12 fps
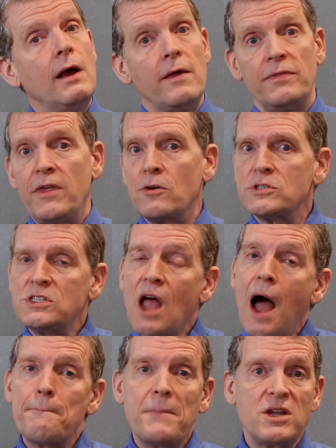there's
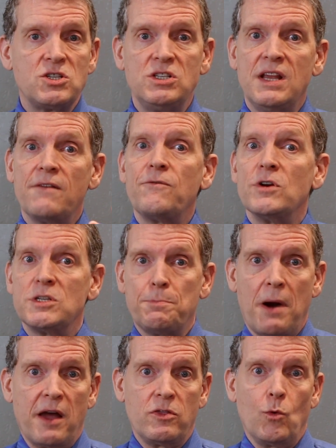not much difference,
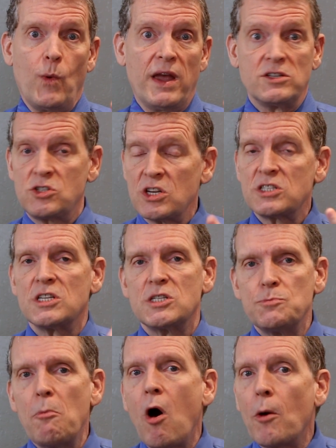by the way. It's just a
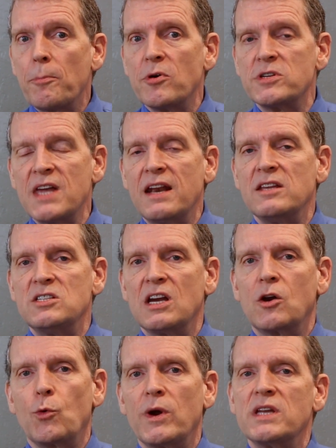small percentage
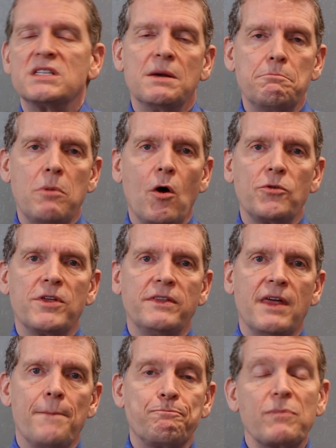increase in both of
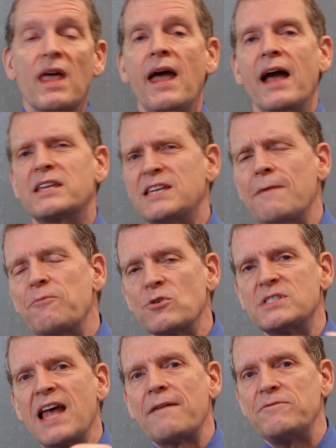them, except for
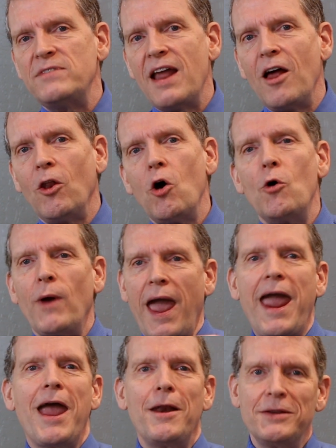Safnelo
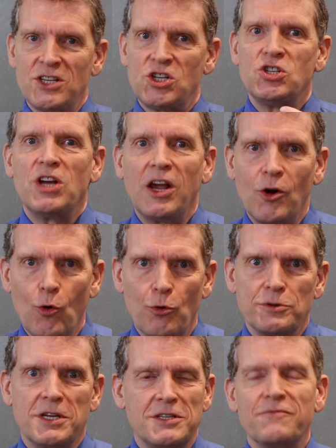and
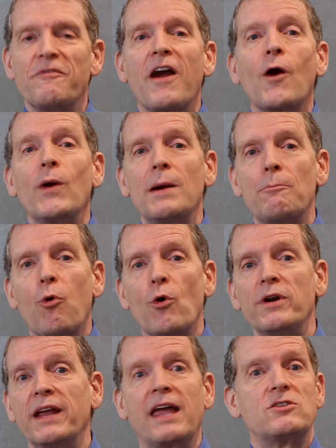shingles. It's very
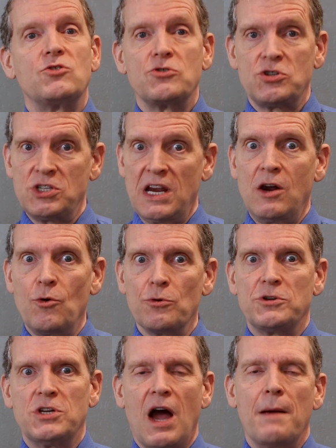important to get your shingles
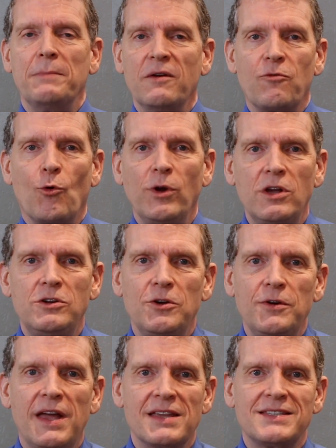shot before you do
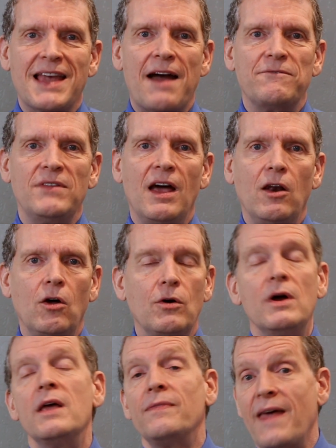get Safnelo.
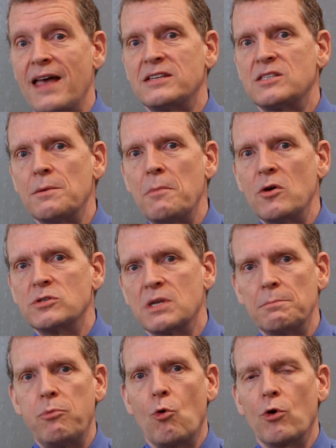That's the most
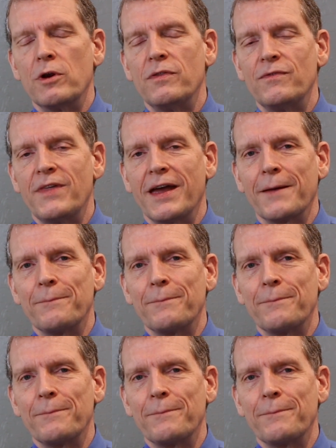important thing.